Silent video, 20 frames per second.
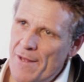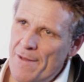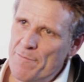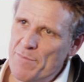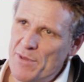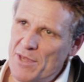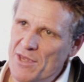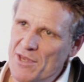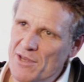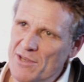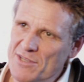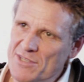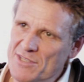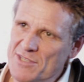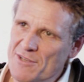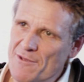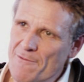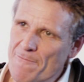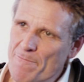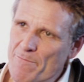
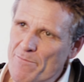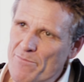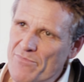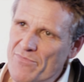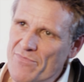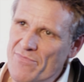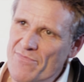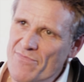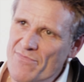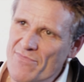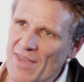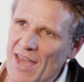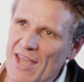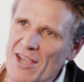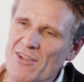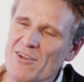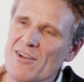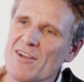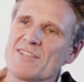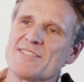because they
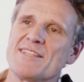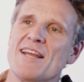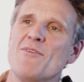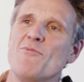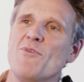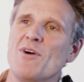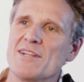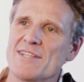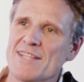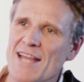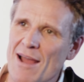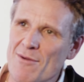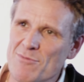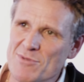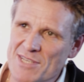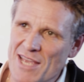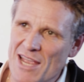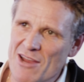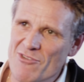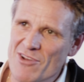could understand why Dad was
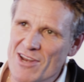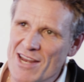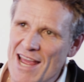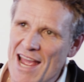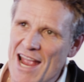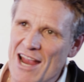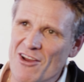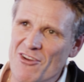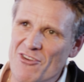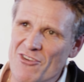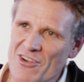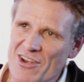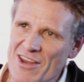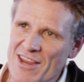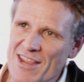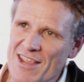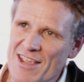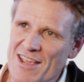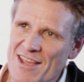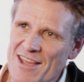getting really
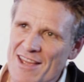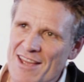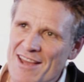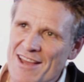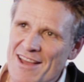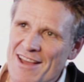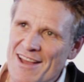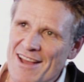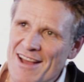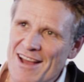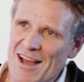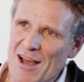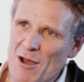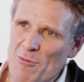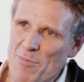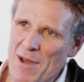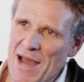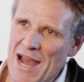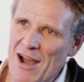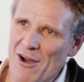angry
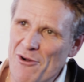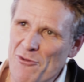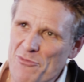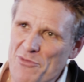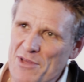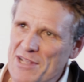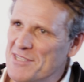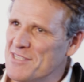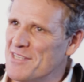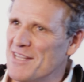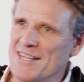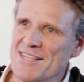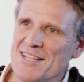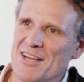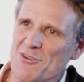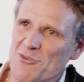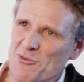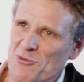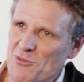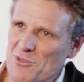about things that they'd
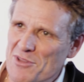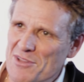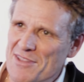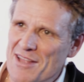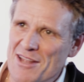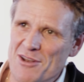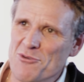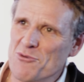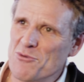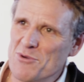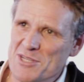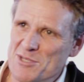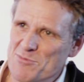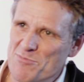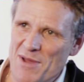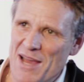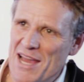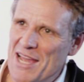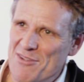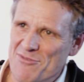done, they'd always
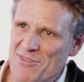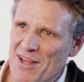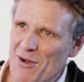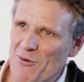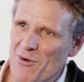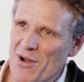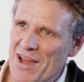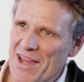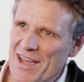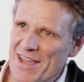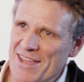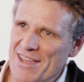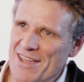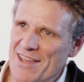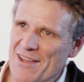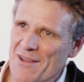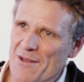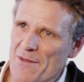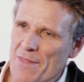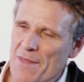behaved that way.
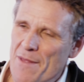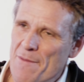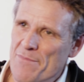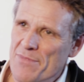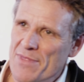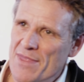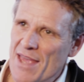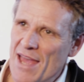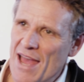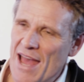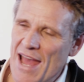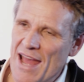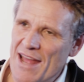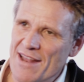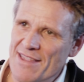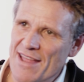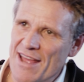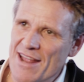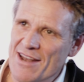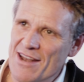
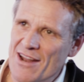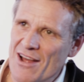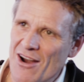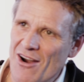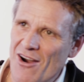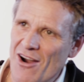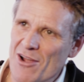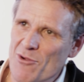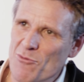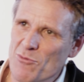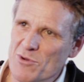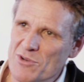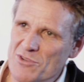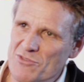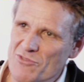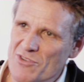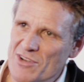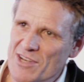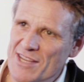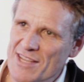And then I wouldn't
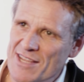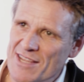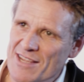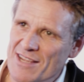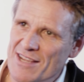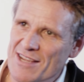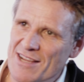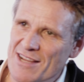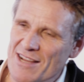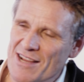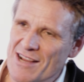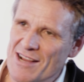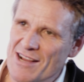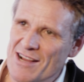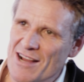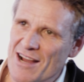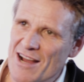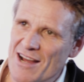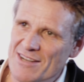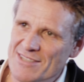really
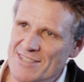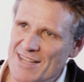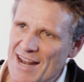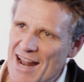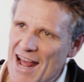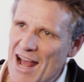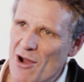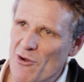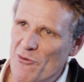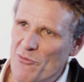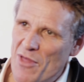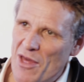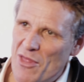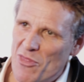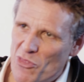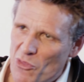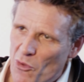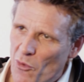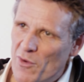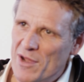understand how the
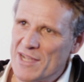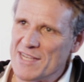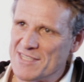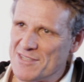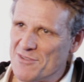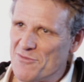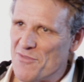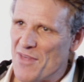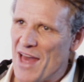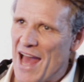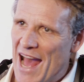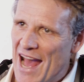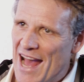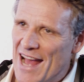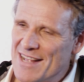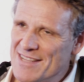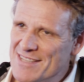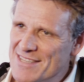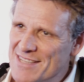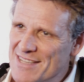noise of
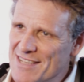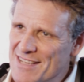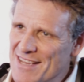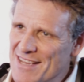that